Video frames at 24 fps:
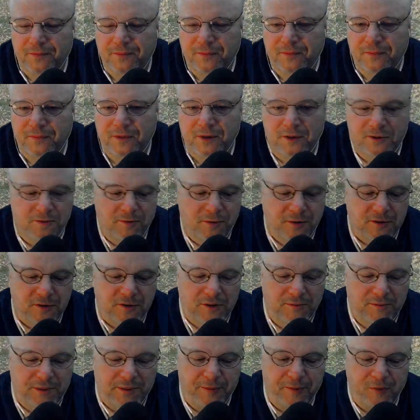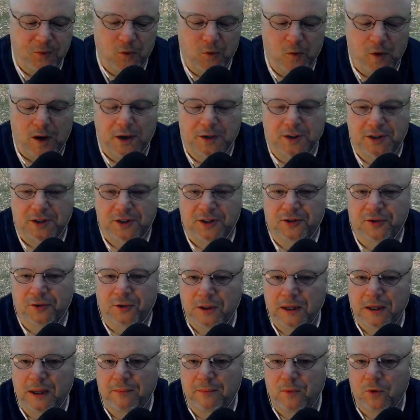because most of the people who watch this know a
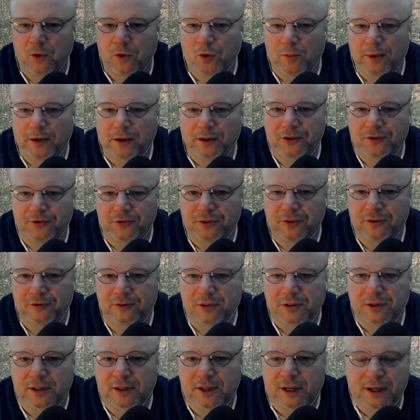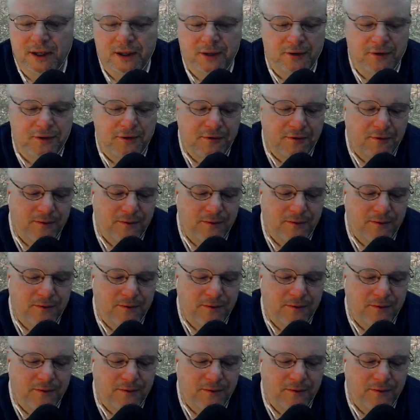lot more about drones than I do.